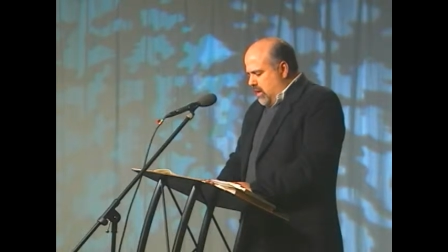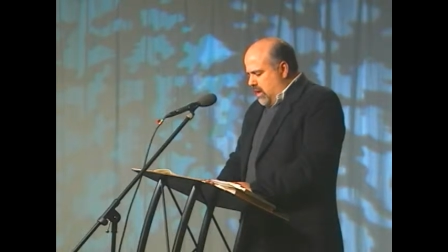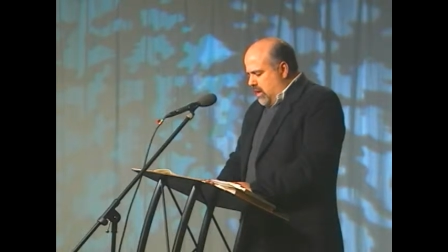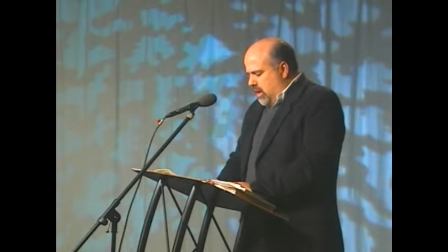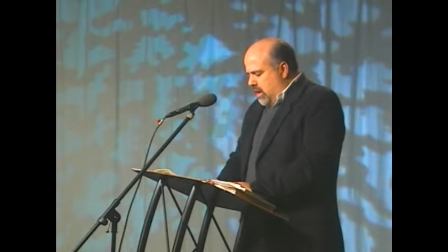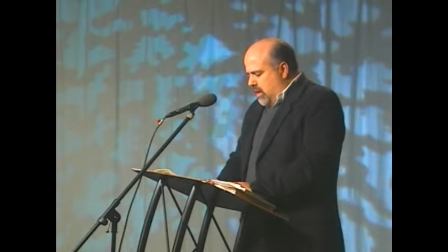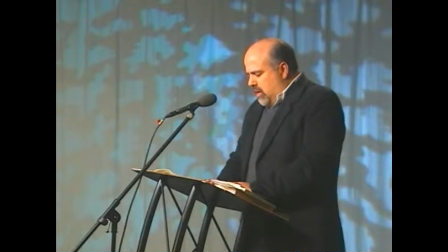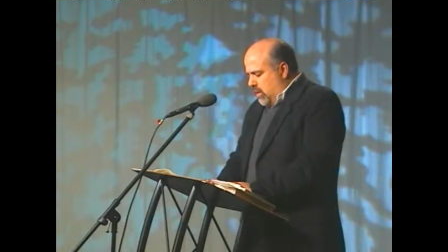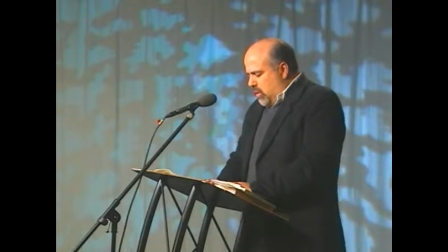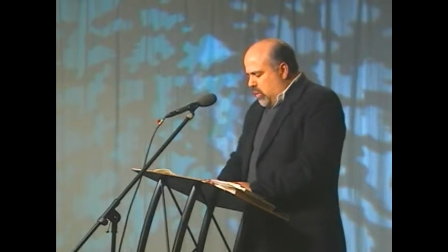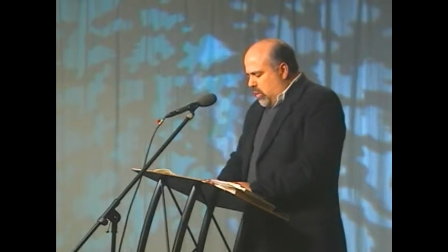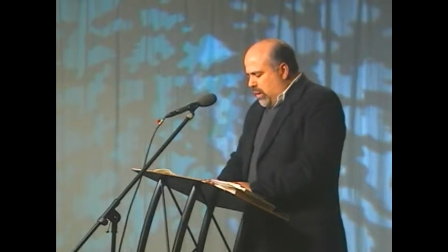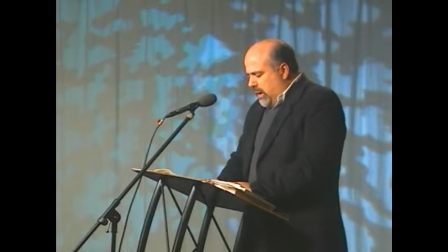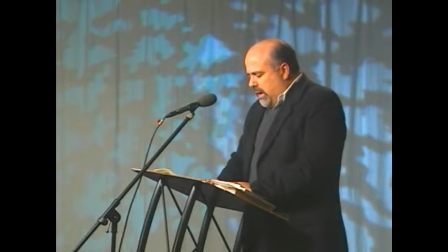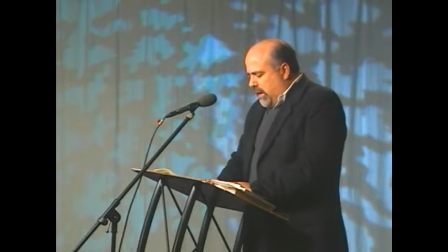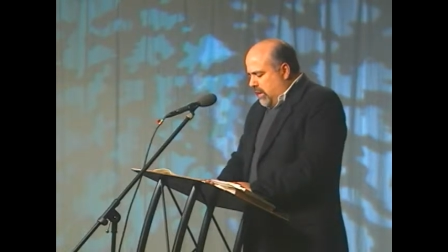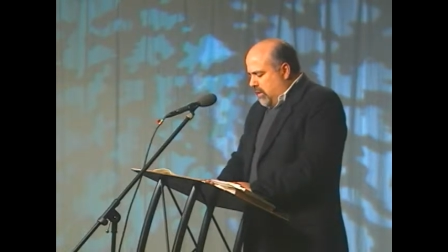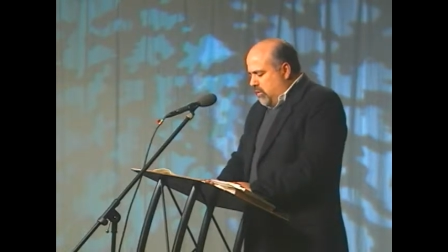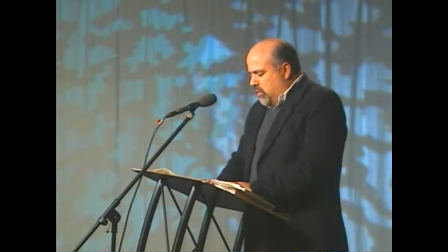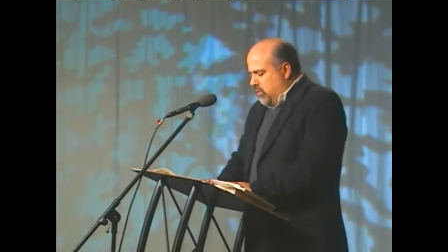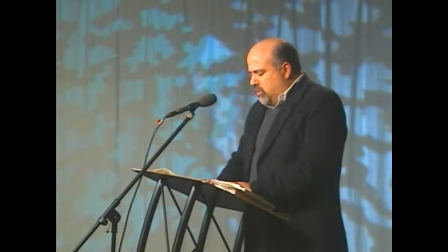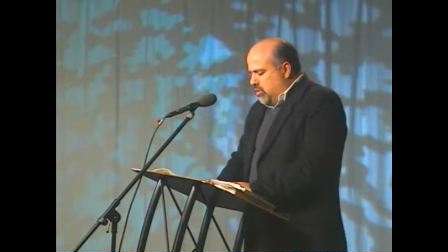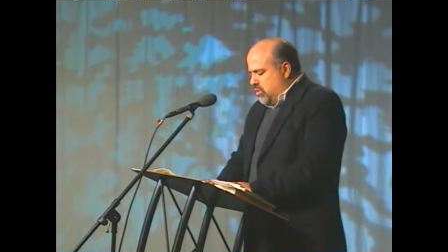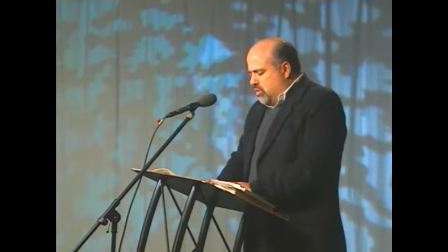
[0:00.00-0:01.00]
A queen
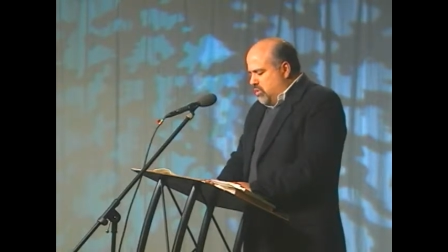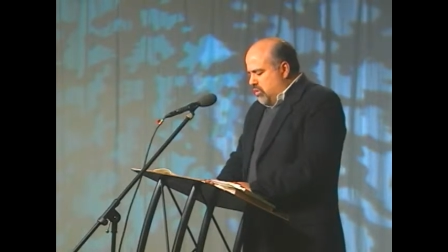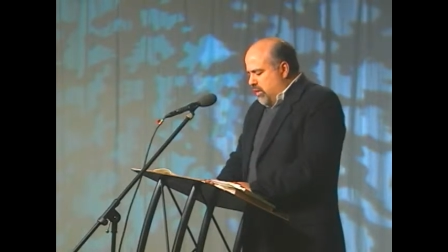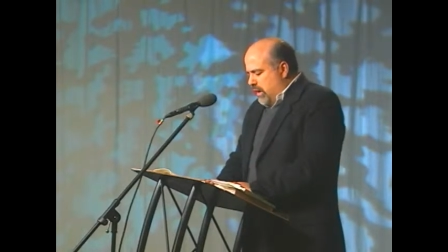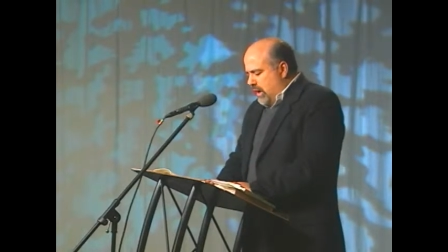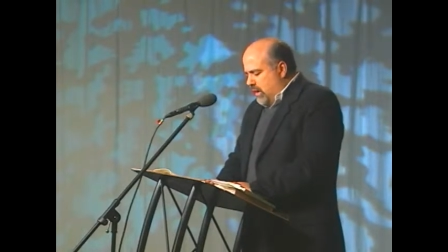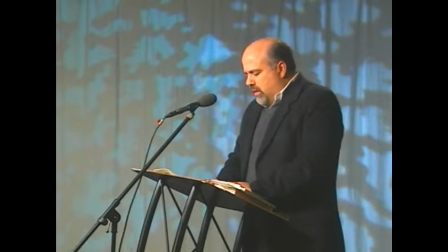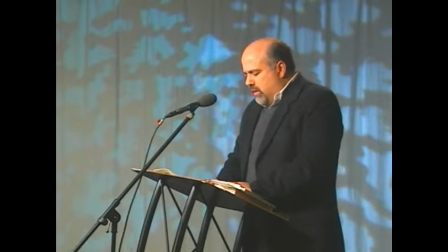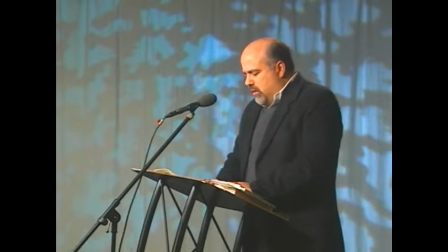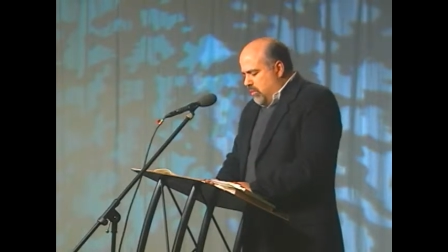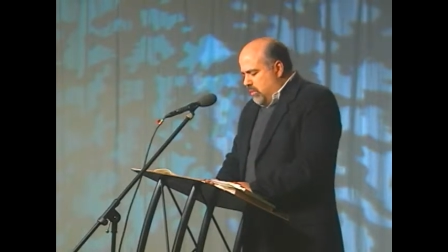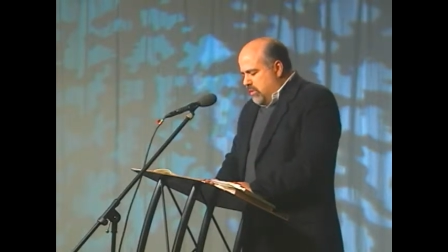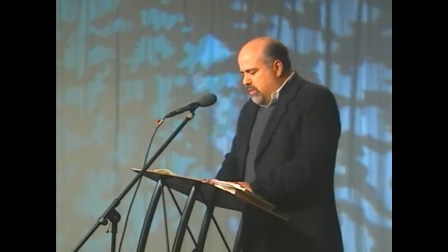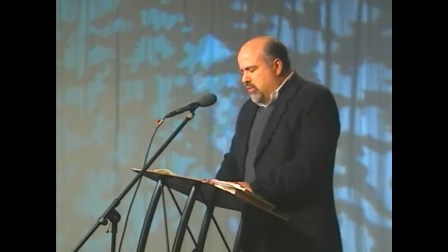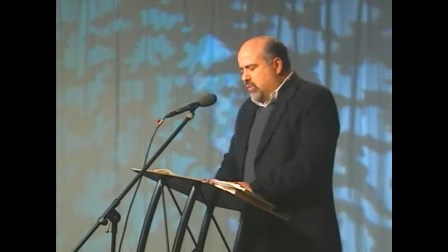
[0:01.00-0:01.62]
whose strength was